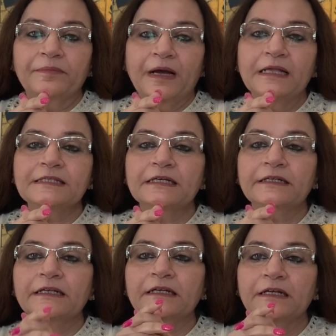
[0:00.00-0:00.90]

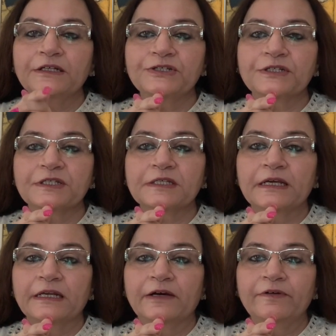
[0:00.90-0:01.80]
uncertain conditions
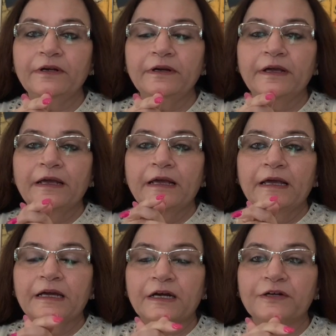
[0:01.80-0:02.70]
in our
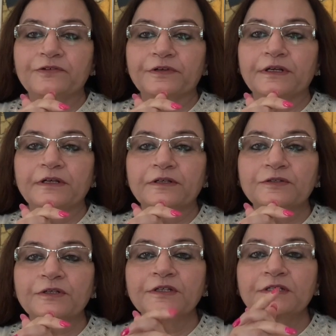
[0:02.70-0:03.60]
country.
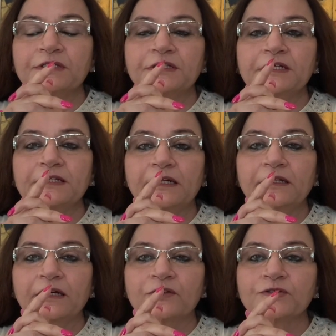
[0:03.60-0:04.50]
So these are
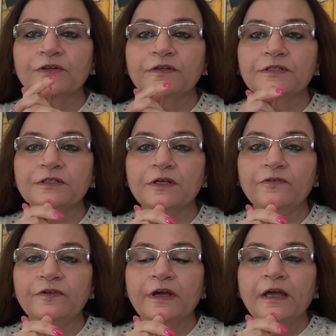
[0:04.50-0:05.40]
the consequences
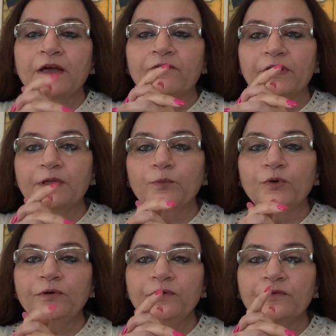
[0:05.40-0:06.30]
of when the
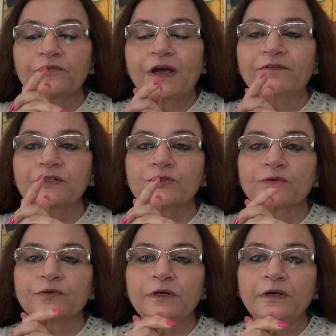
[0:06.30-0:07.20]
moon travels
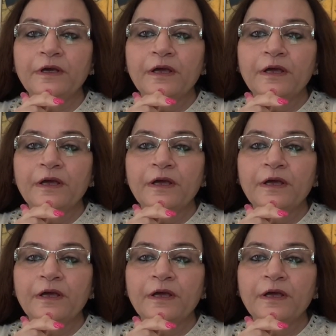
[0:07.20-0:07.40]
through the